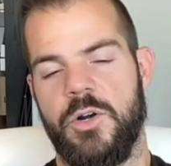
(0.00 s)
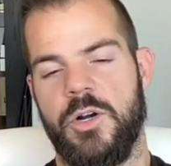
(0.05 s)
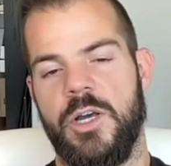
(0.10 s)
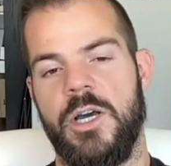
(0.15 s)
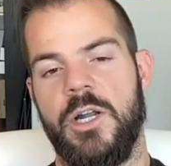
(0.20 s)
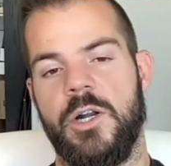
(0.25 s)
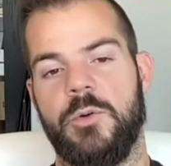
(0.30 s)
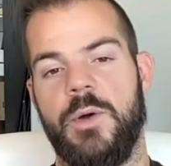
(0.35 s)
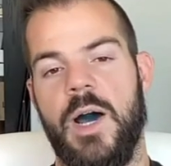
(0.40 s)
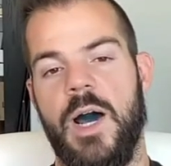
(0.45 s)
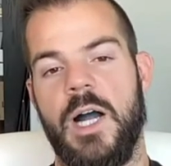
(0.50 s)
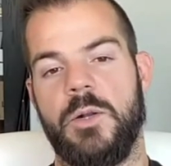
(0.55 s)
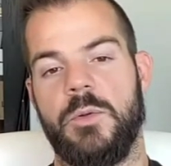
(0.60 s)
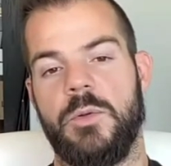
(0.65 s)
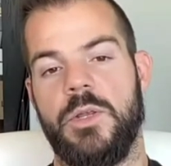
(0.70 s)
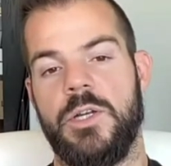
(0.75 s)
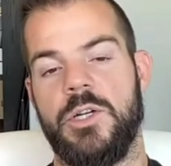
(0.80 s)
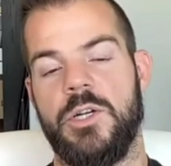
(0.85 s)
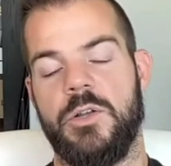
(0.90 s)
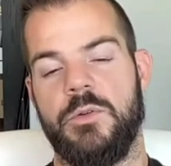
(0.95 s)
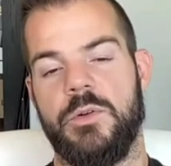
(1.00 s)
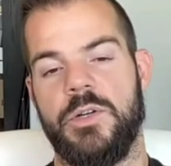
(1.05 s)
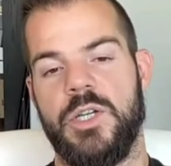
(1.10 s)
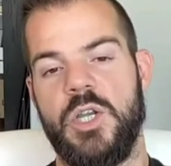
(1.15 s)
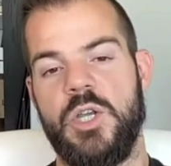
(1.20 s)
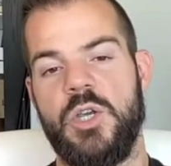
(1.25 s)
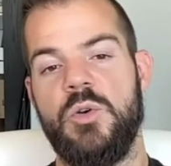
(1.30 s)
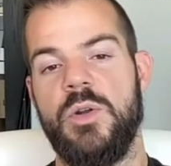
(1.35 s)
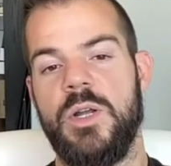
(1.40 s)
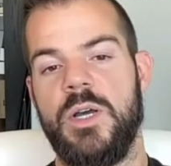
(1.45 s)
going to interact with each other as a
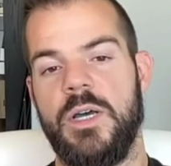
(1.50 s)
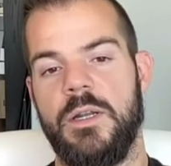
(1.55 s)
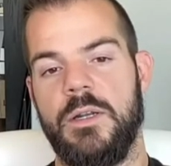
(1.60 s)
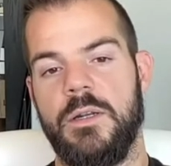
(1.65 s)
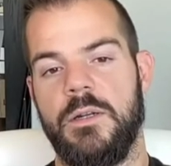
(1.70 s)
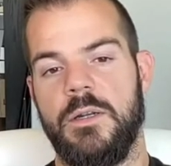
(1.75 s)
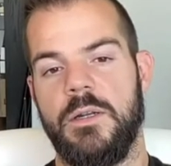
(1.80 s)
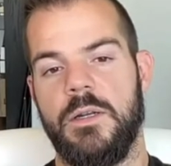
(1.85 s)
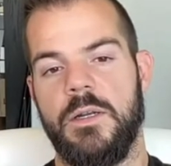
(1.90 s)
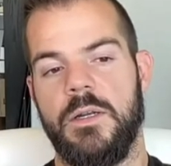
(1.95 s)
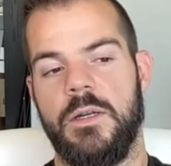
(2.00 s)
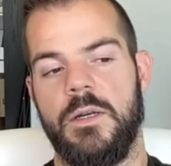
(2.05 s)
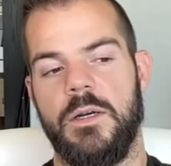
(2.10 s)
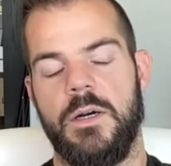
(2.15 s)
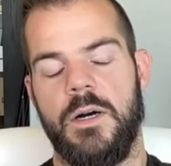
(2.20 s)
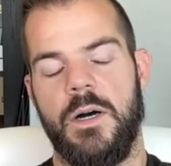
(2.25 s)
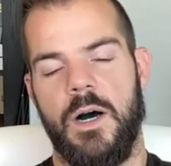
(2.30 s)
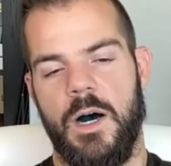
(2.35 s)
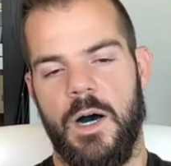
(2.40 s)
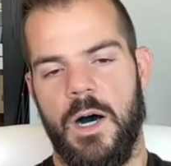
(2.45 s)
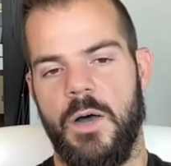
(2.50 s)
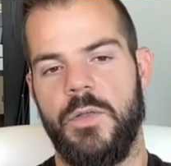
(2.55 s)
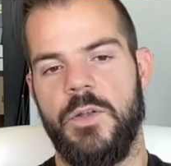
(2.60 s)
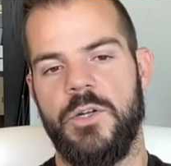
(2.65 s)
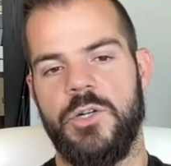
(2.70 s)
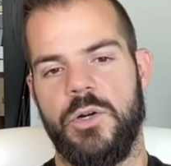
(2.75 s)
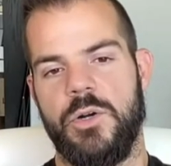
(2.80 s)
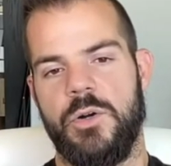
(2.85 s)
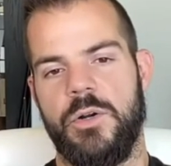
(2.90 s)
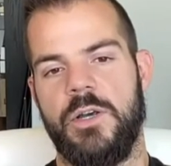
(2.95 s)
unit on the
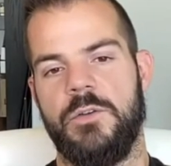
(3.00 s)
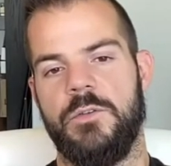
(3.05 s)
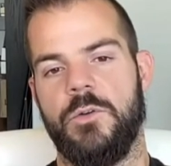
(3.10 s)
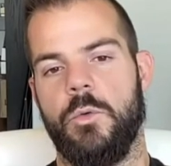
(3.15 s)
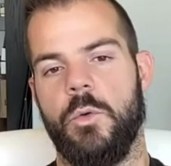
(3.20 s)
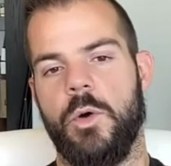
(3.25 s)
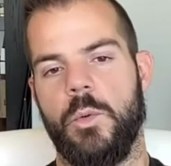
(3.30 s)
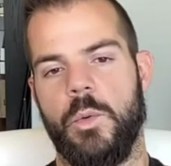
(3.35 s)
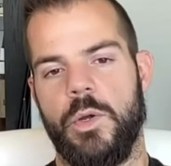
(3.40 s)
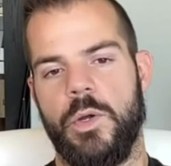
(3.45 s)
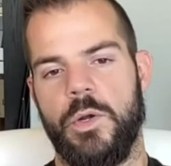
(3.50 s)
journey of going